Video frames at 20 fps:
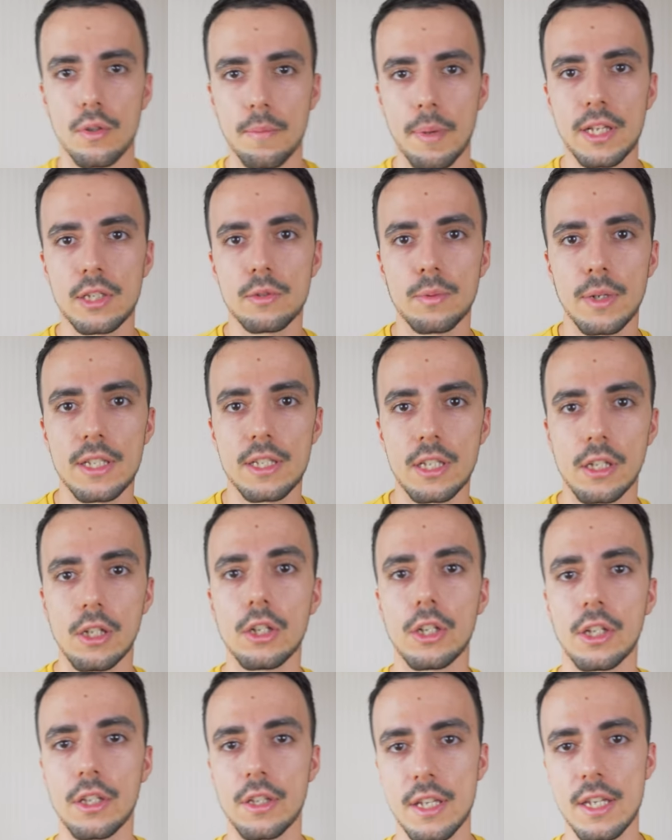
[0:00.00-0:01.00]
the best way to
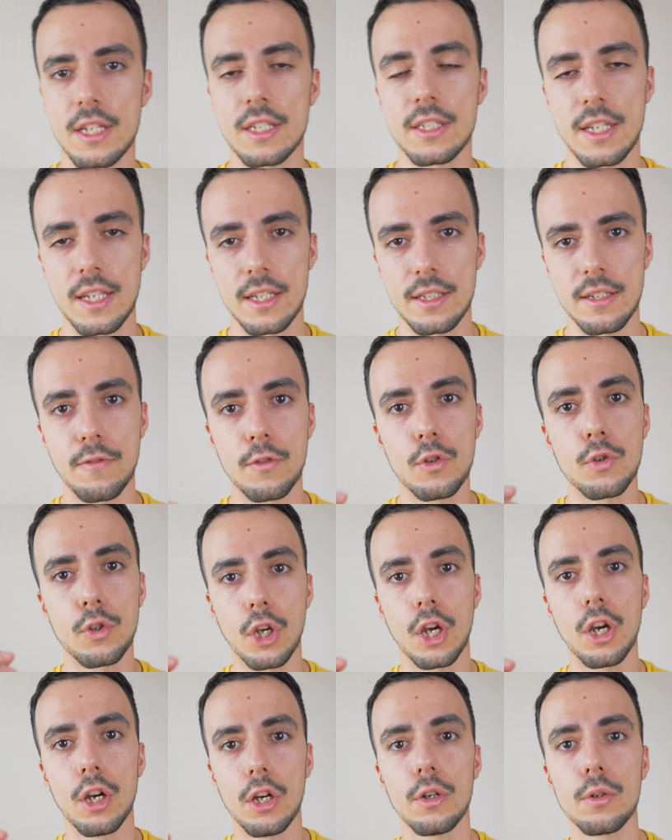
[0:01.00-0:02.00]
look at this is if you
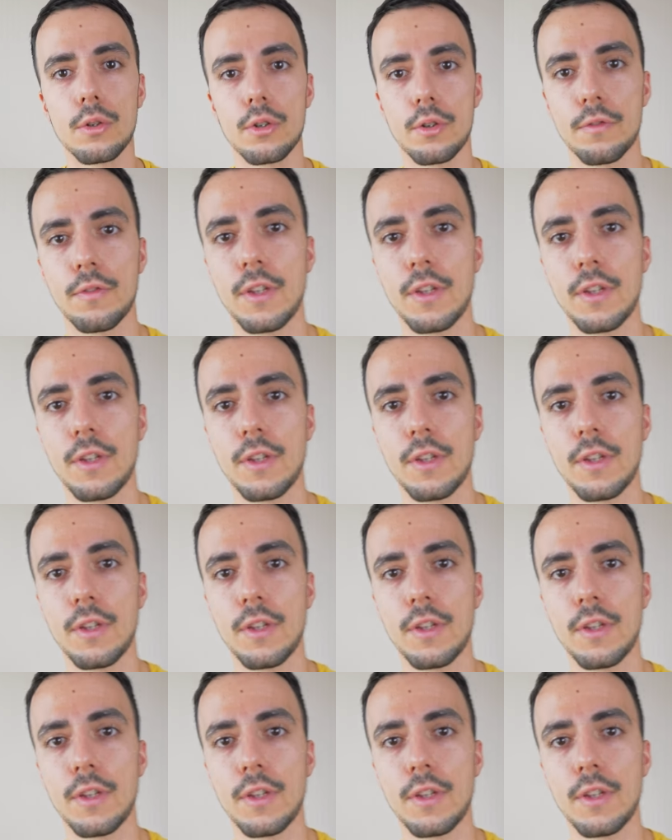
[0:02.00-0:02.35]
curl your